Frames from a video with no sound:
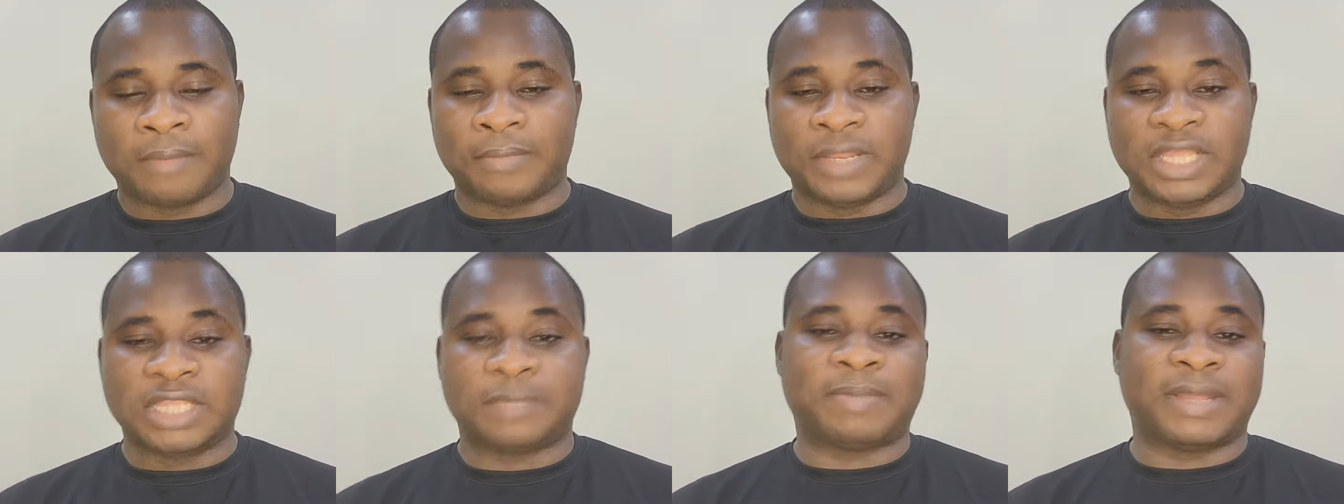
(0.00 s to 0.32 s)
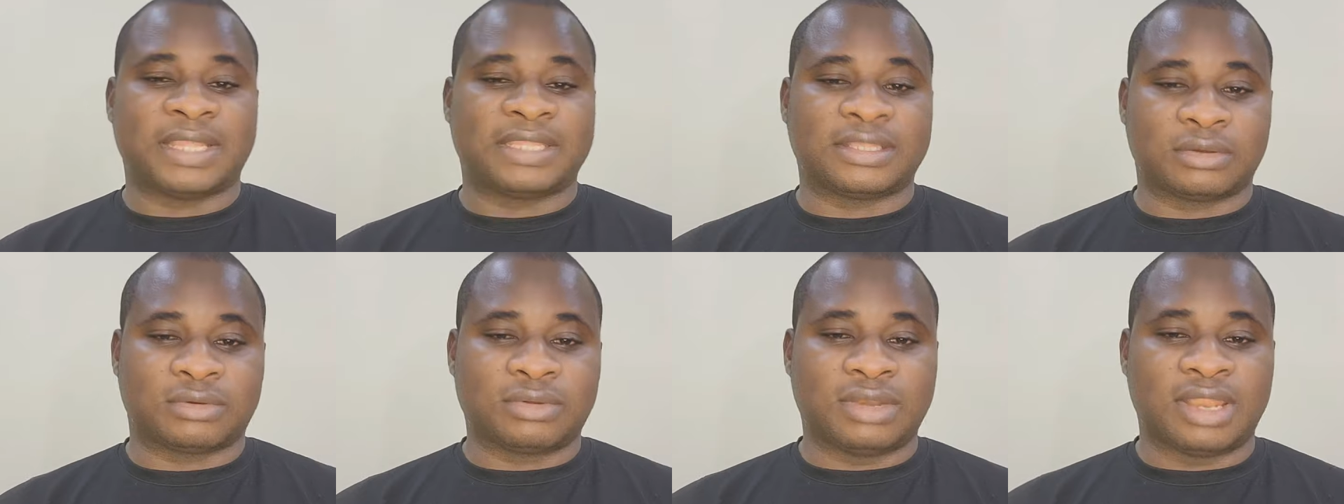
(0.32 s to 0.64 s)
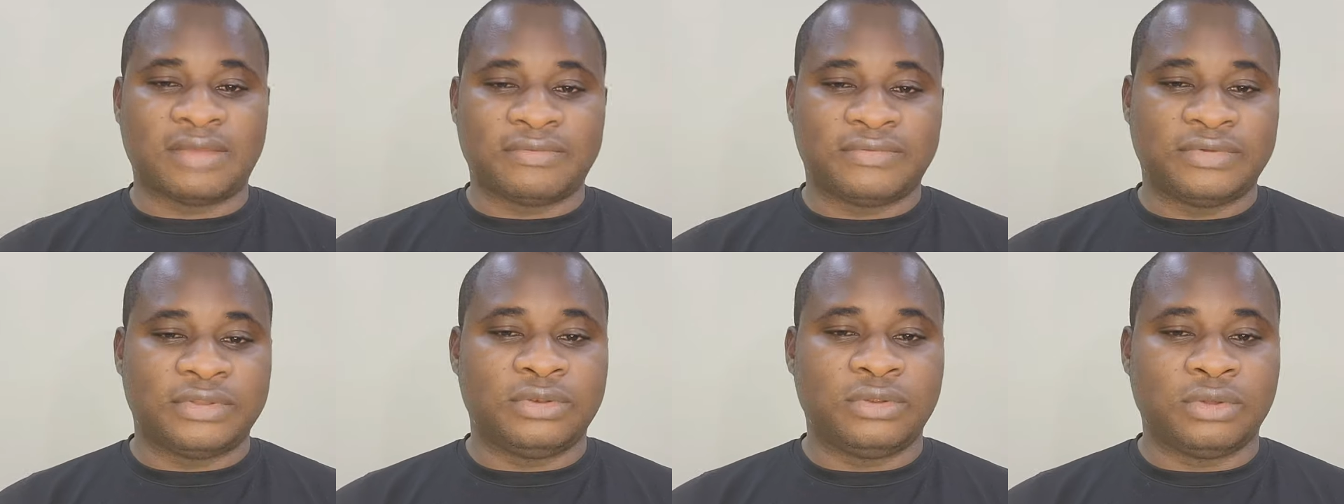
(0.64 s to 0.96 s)
This
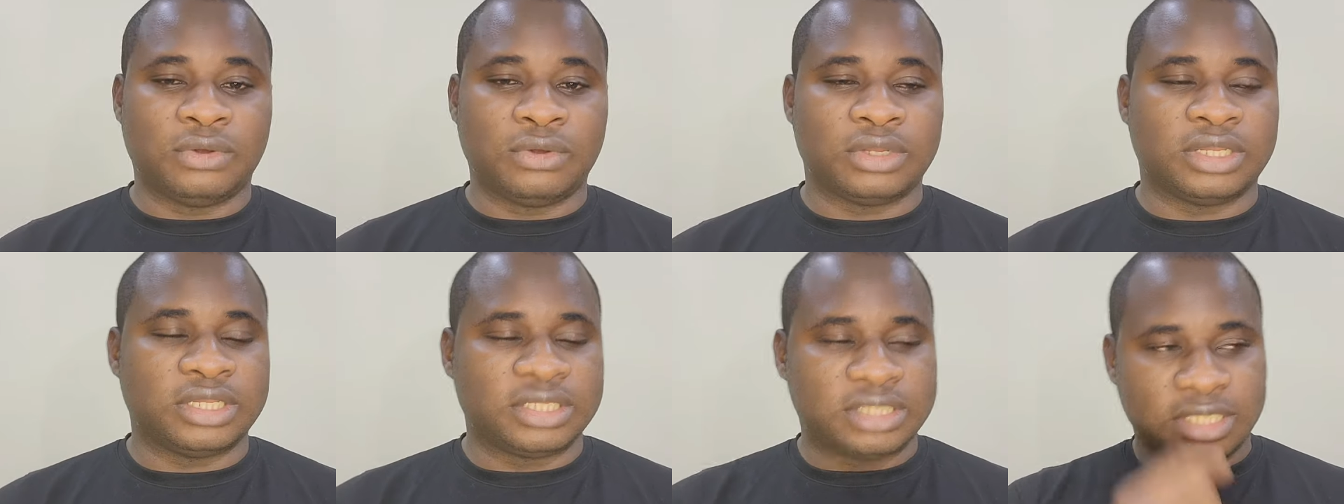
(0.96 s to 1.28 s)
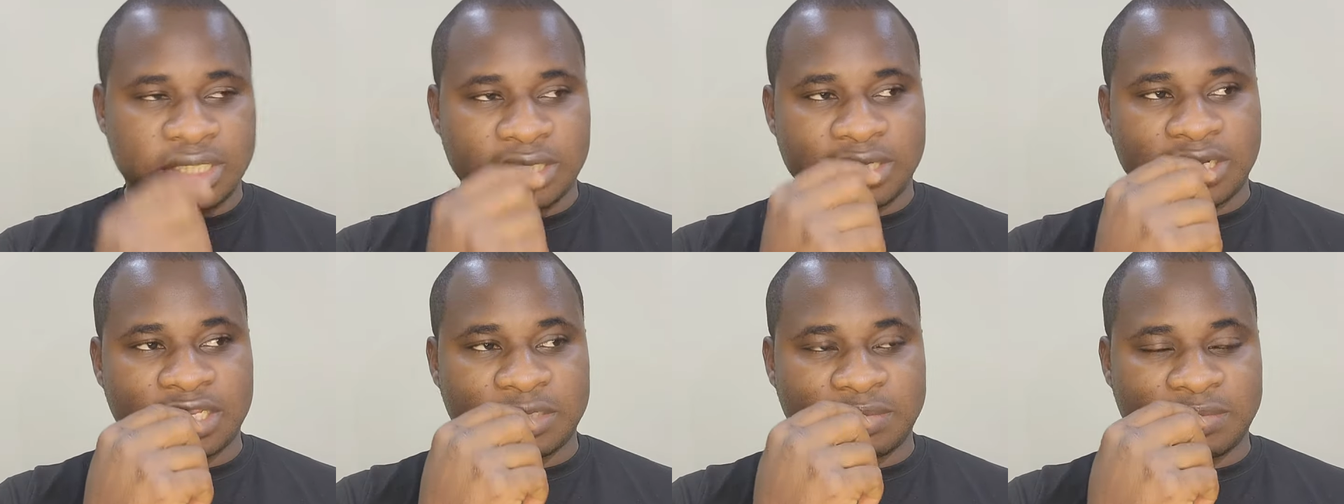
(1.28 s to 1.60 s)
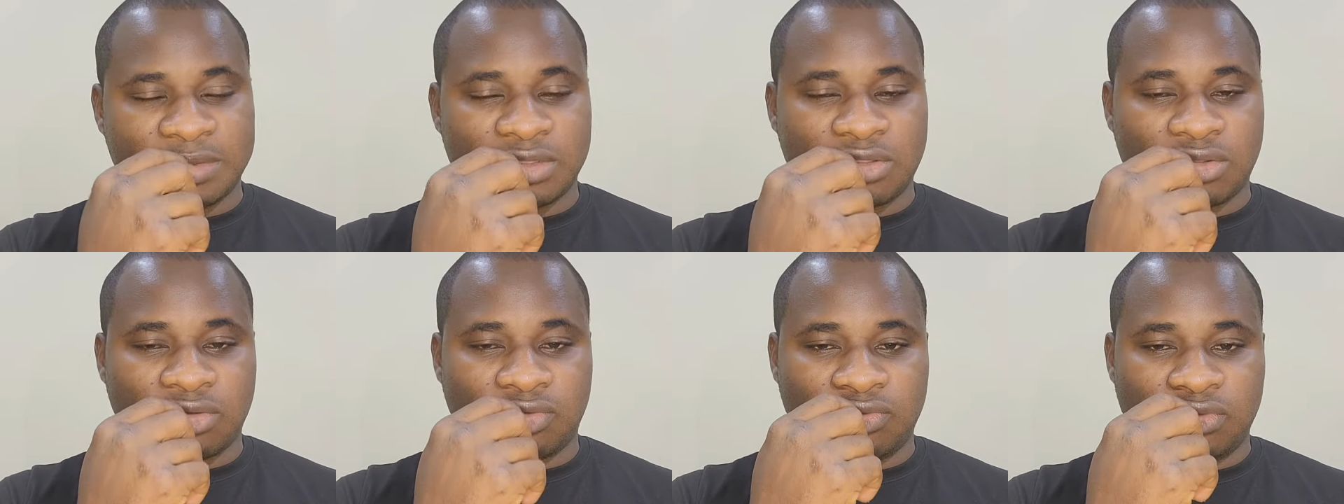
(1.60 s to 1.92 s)
particular video is in
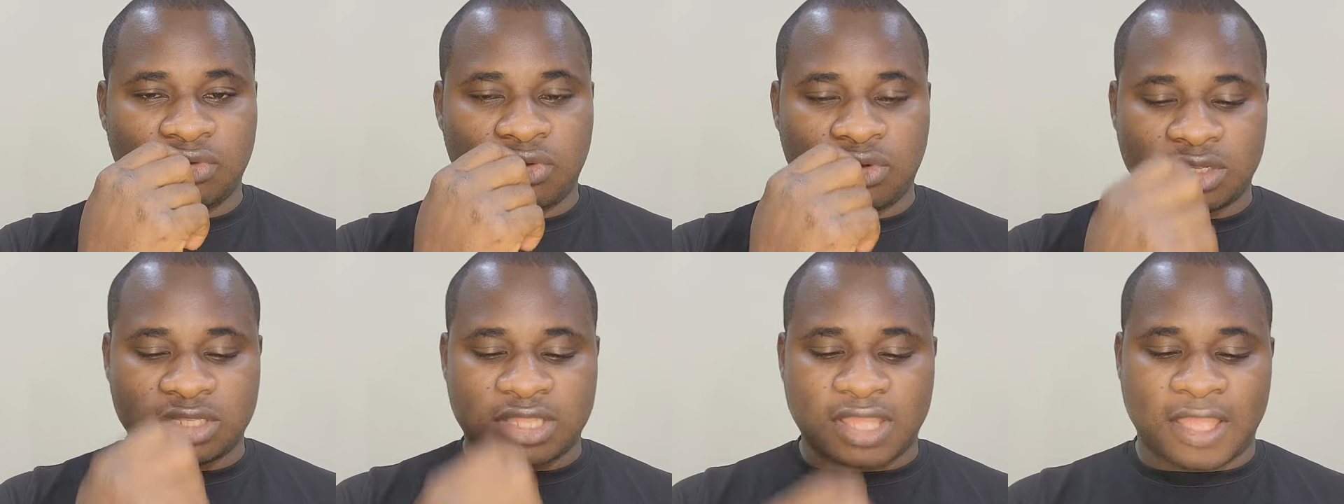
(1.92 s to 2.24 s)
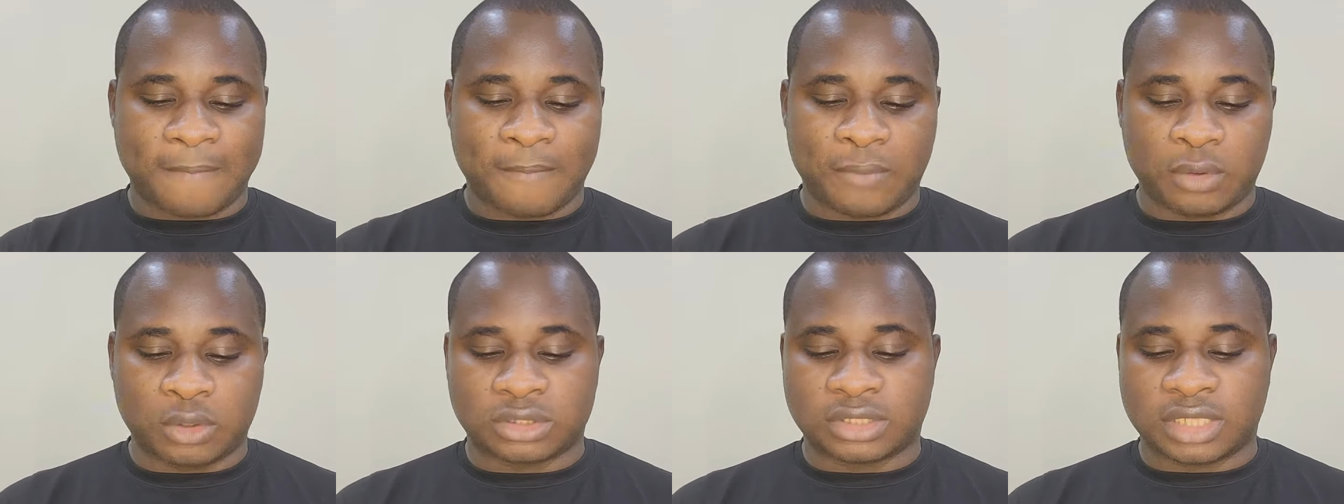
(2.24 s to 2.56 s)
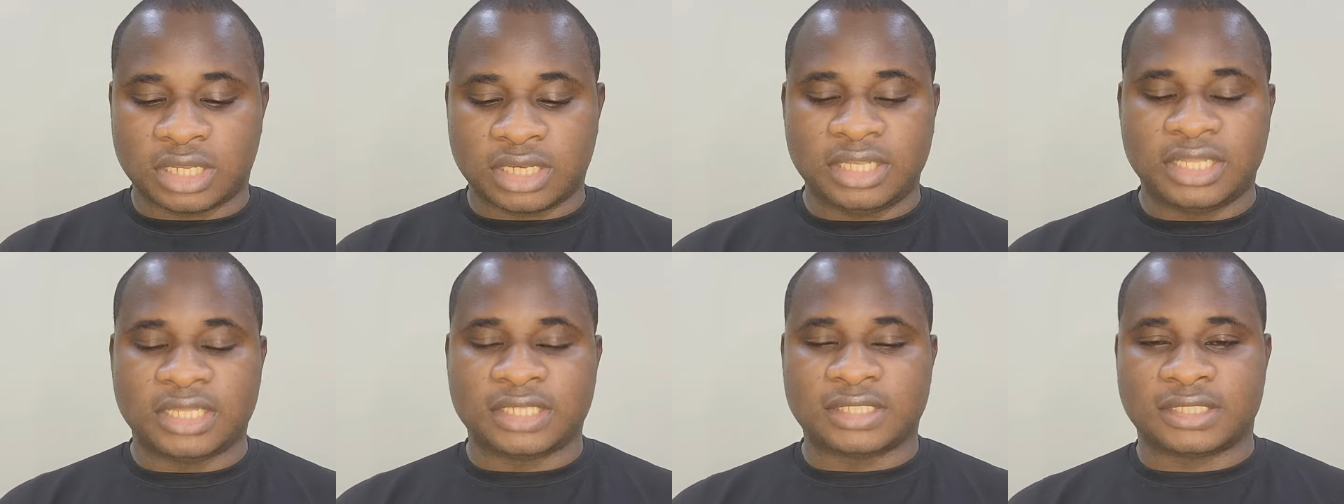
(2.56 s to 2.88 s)
respect to a video that I
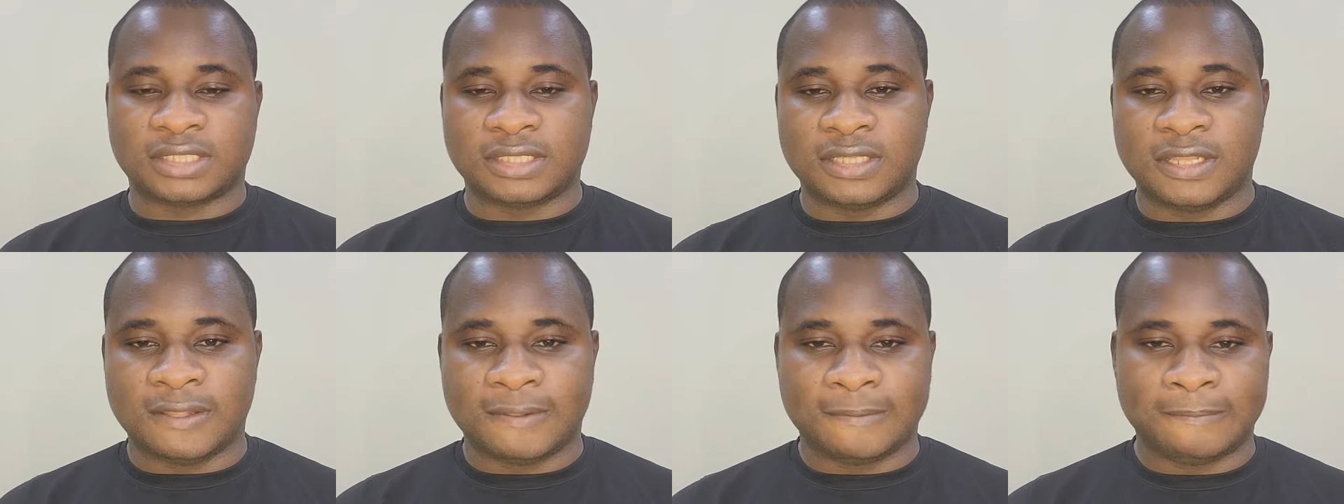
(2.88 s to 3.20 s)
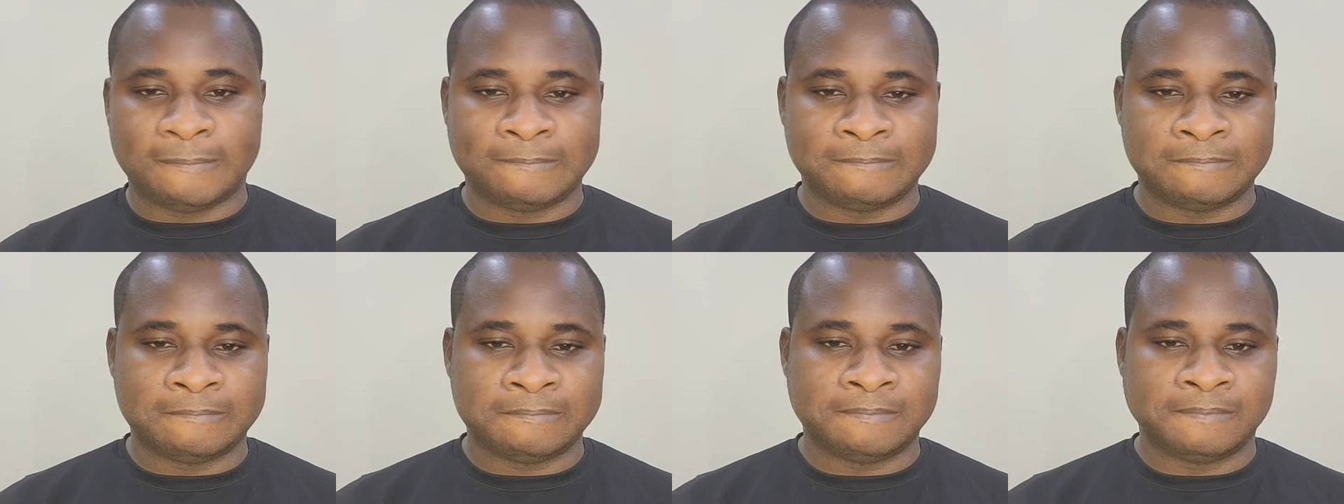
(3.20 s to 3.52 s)
posted yesterday